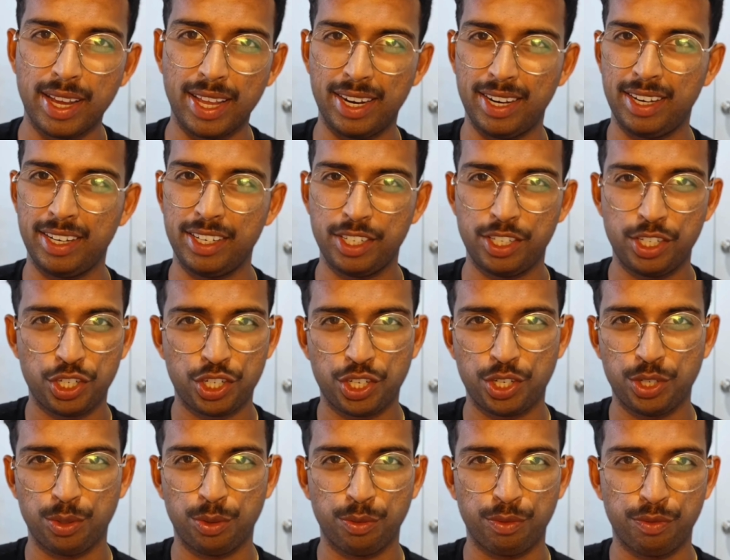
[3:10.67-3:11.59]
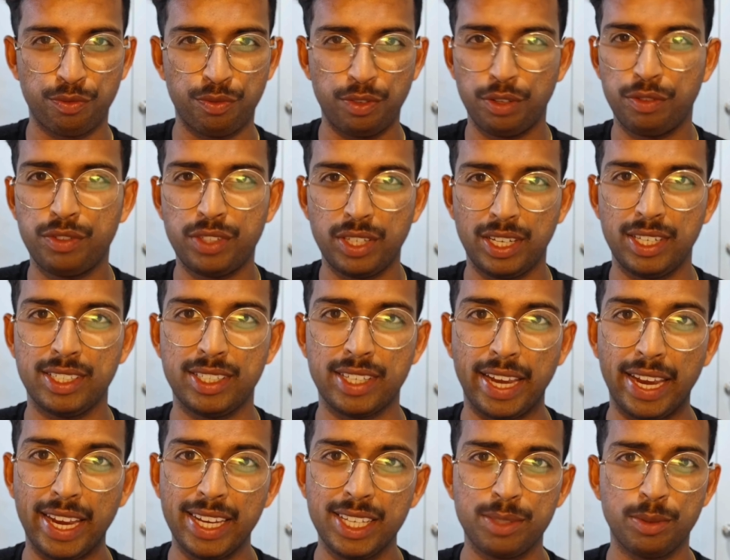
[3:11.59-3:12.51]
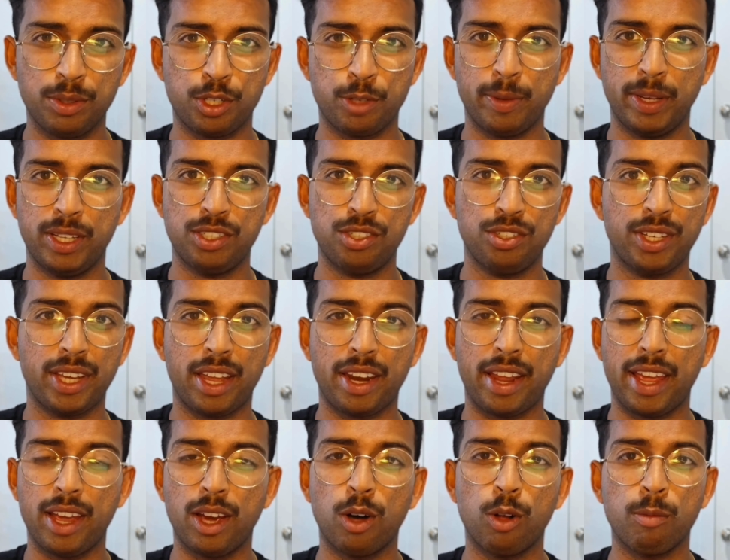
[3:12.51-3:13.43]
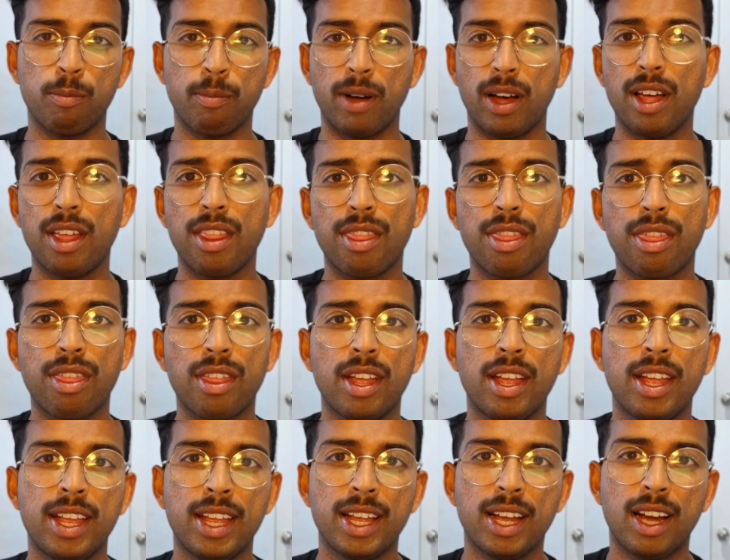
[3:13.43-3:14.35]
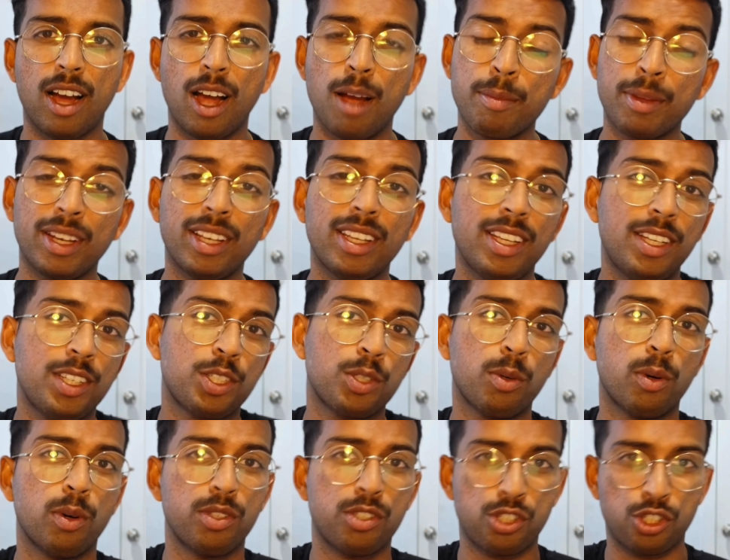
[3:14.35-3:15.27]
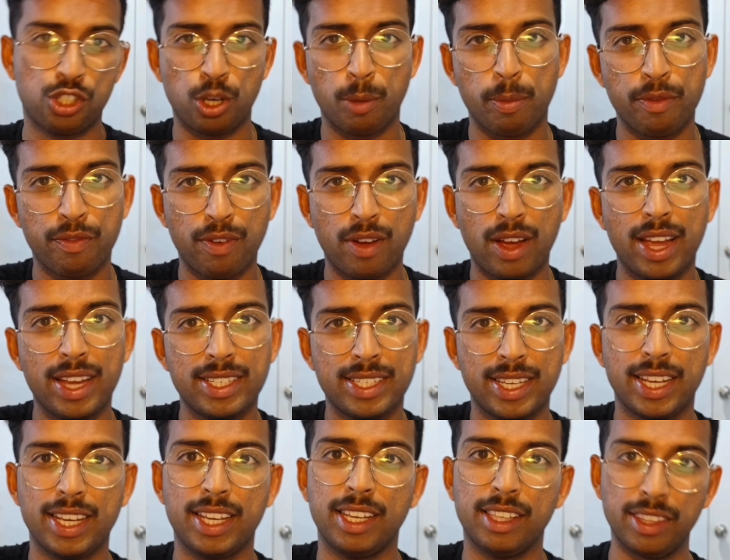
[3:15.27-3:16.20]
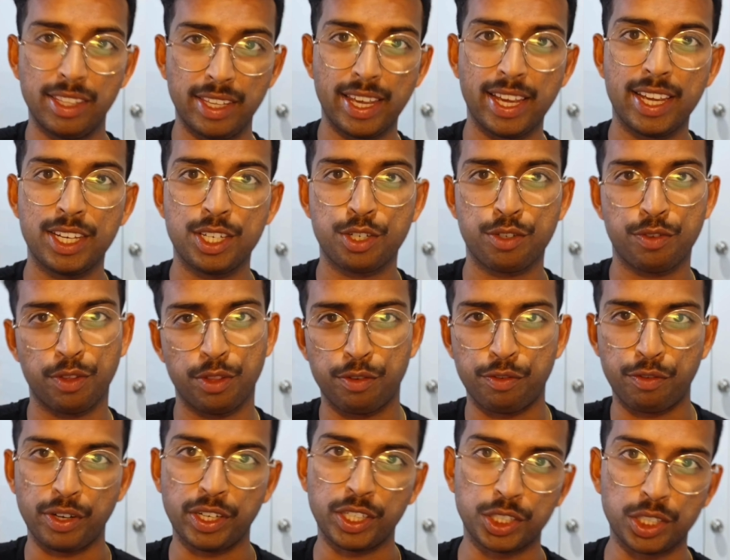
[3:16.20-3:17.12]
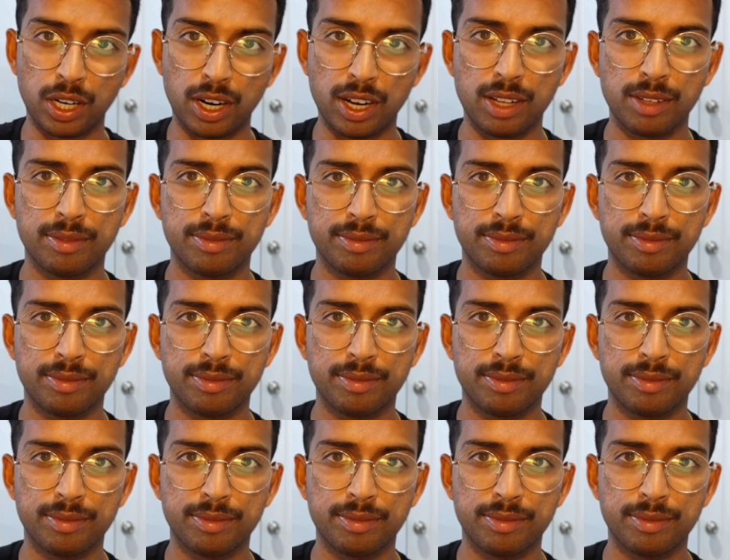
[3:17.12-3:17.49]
and an additional 15 days, which means you get a whole month, I'm going to lean towards Shopify taking the edge for the free trial.